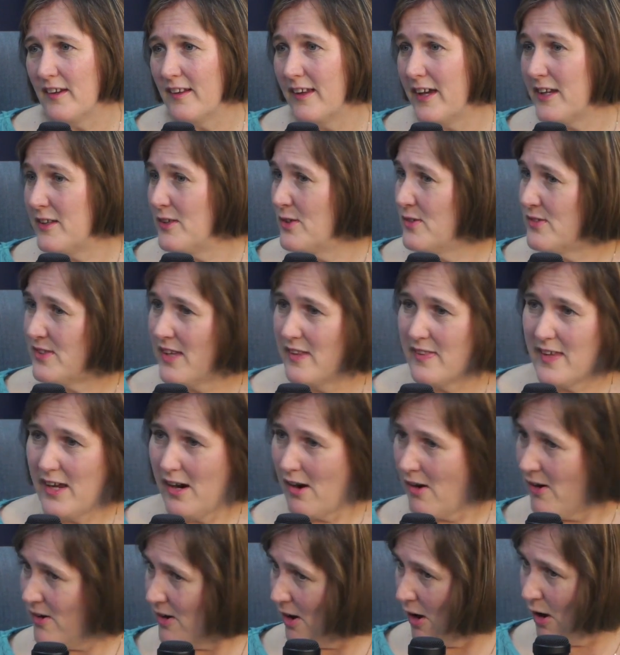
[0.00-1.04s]
Like you said, they
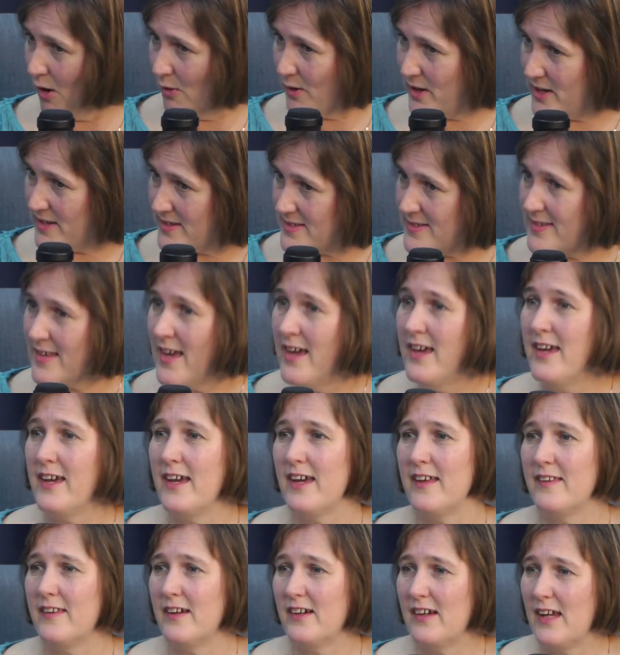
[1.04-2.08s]
aren't always,
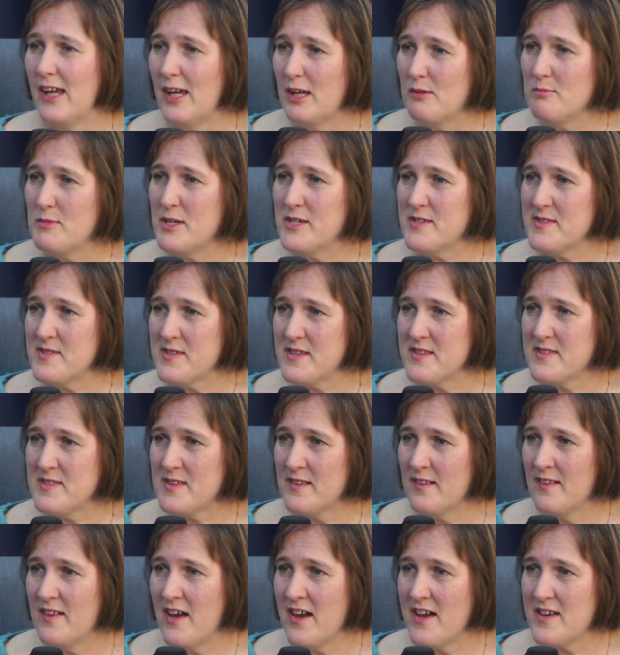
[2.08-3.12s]
and there can be a sense
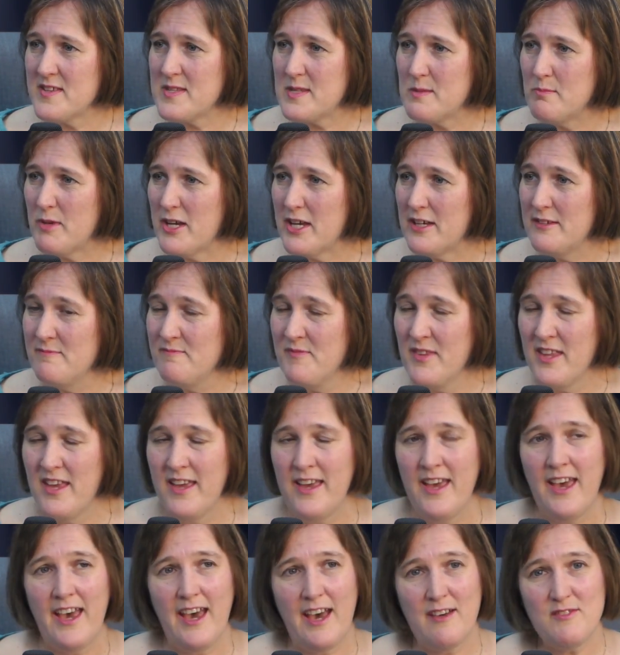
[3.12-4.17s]
of loss. But
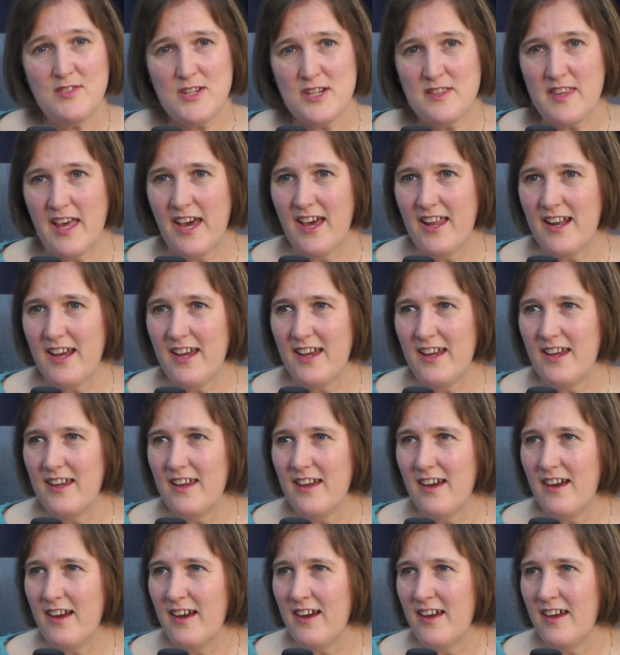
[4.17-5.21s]
after that,
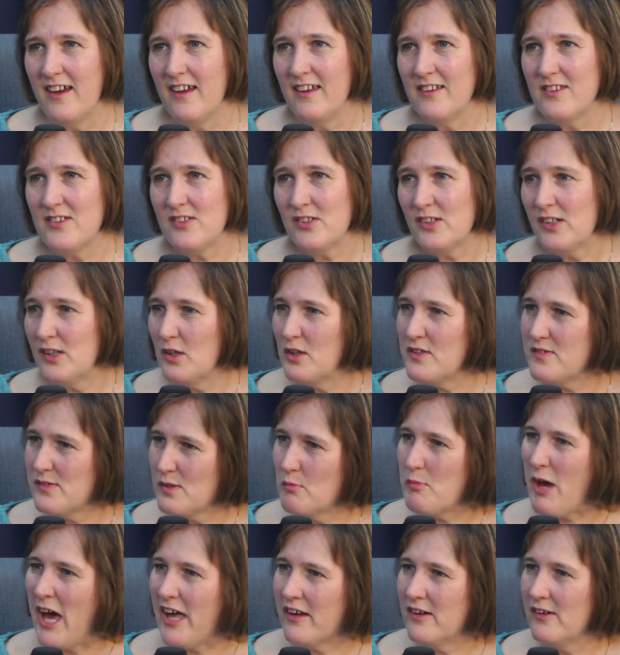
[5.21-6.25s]
I took a
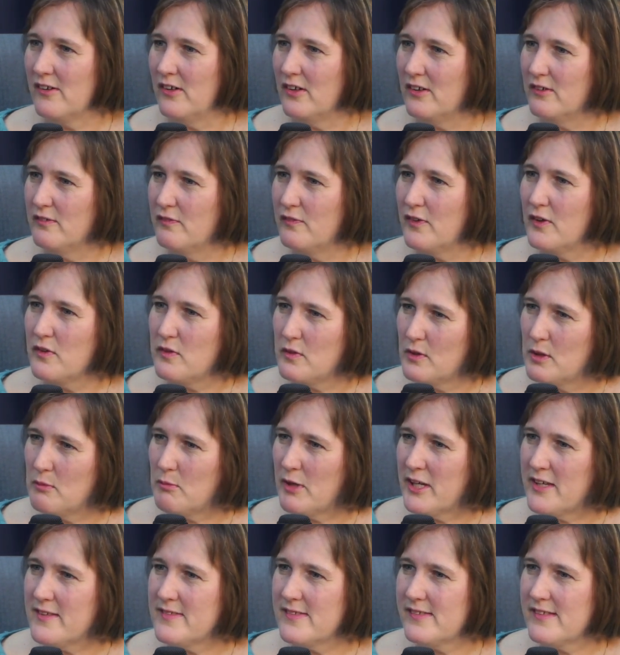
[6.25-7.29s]
sabbatical for 3
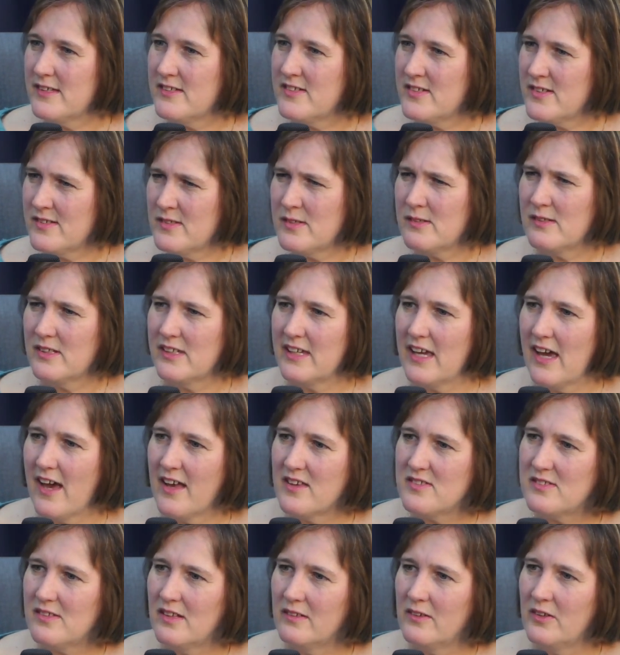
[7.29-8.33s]
months and just really
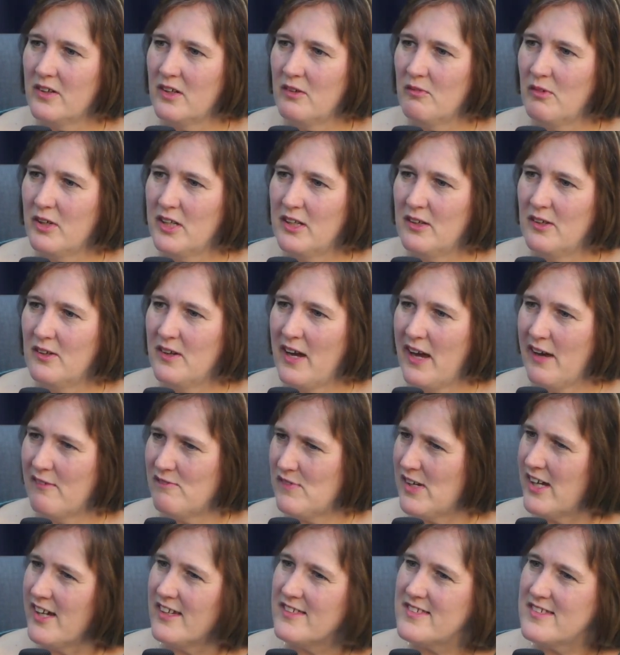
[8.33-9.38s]
asked the Lord, what do you have
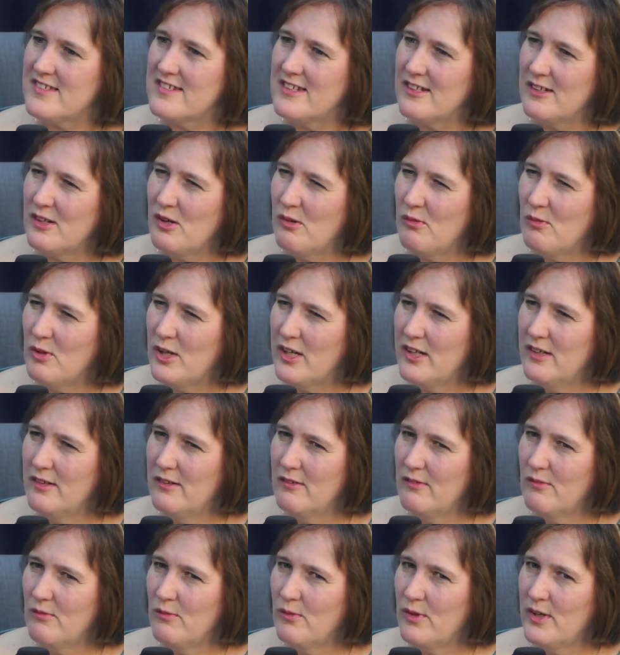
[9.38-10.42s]
next?
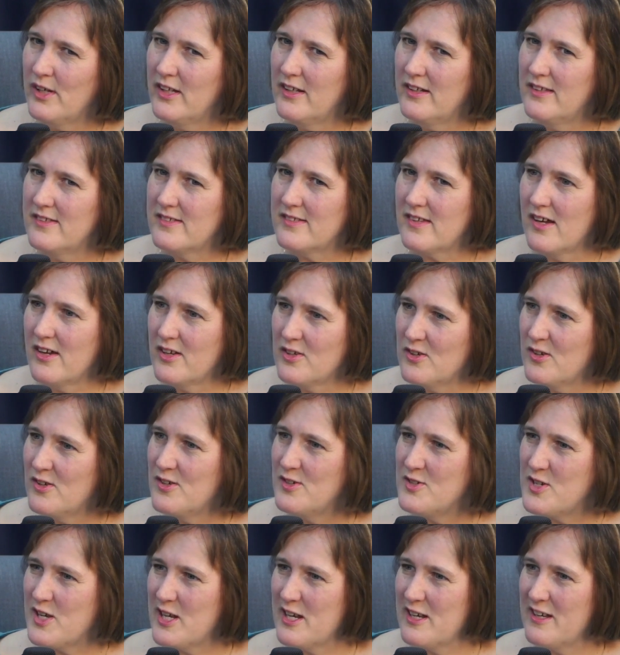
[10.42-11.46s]
What is on your
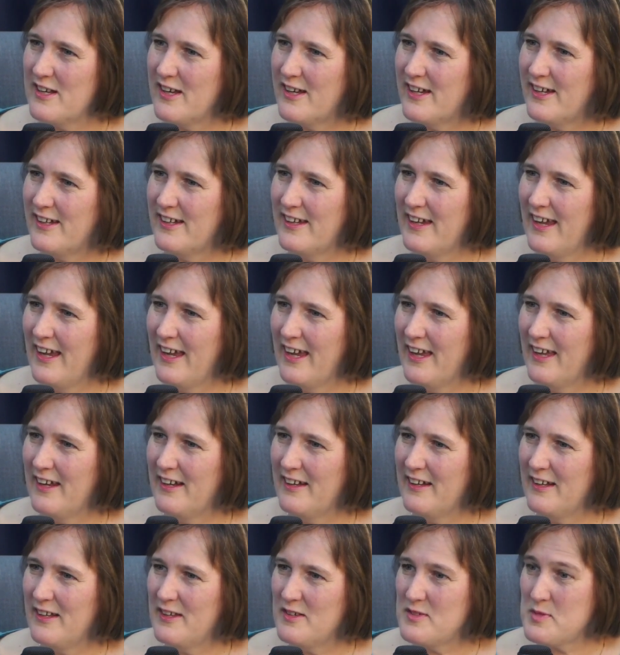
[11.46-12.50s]
agenda?
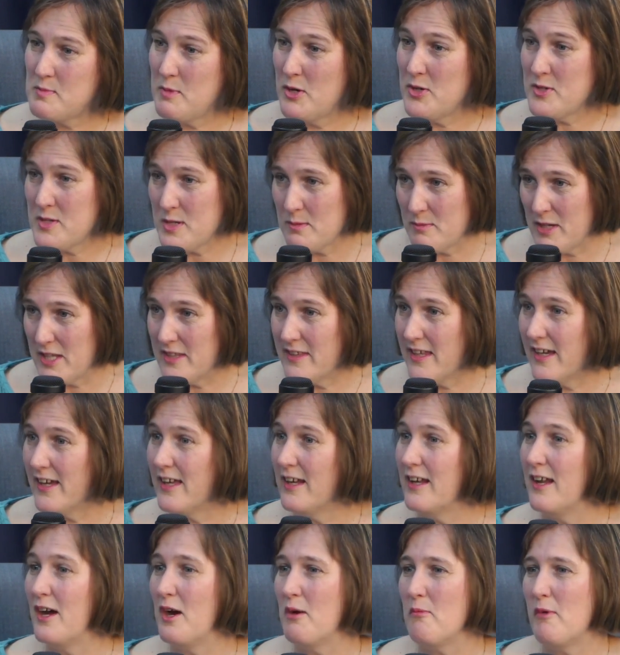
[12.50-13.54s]
And he spoke to me
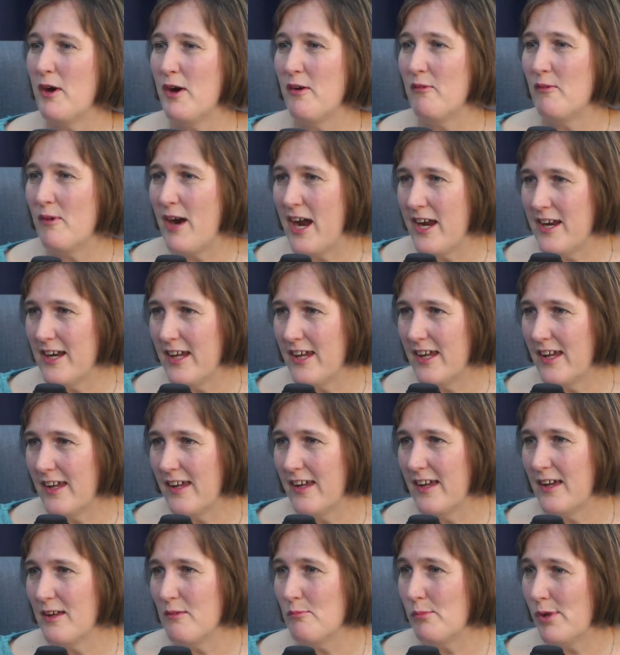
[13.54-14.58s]
then about
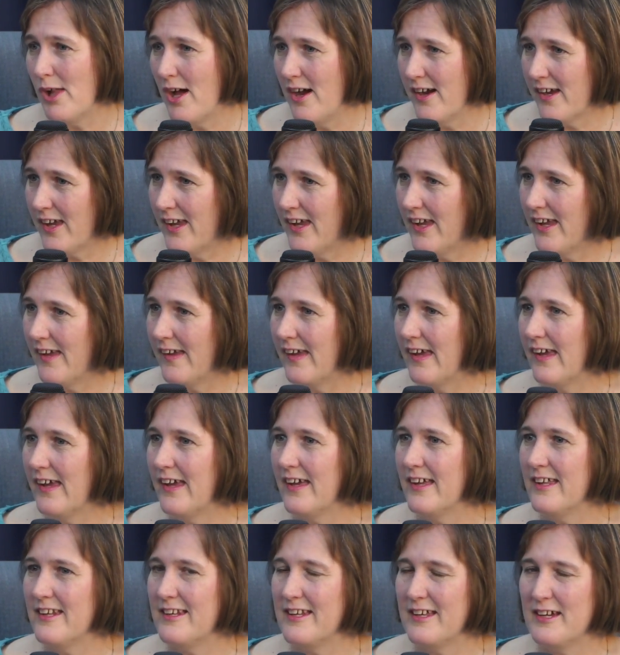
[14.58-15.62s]
writing and blogging
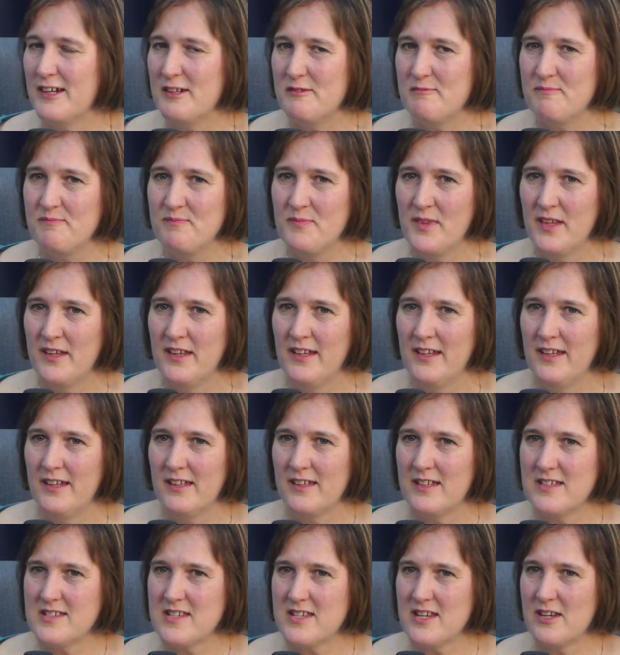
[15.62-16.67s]
and
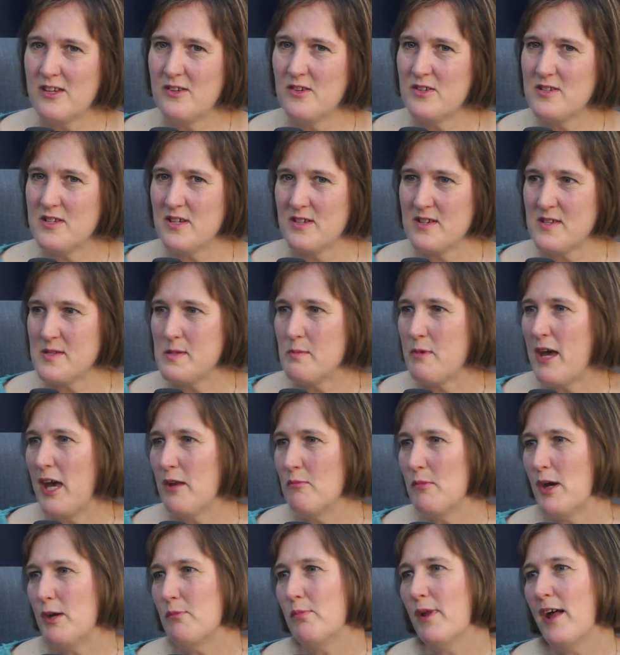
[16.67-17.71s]
continuing to expand
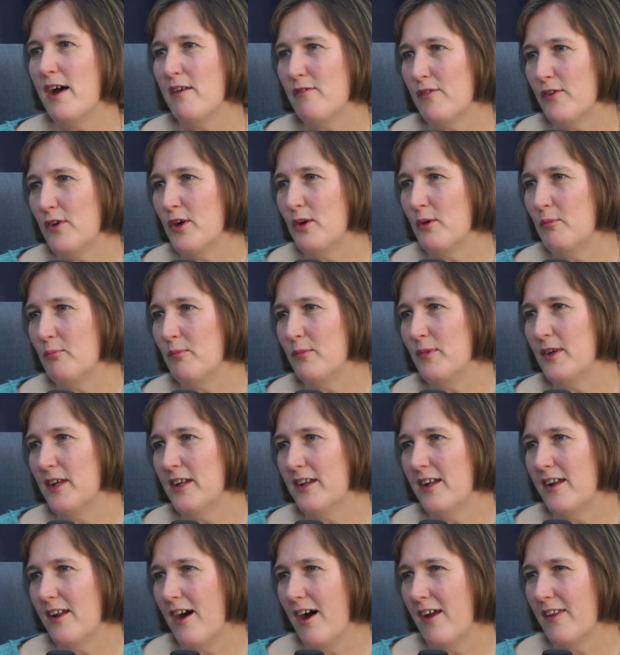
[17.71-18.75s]
my platform in
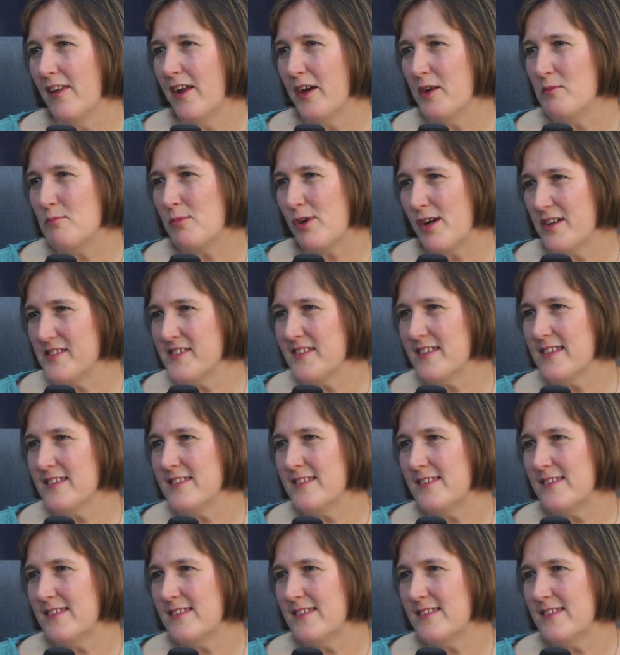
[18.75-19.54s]
an online presence.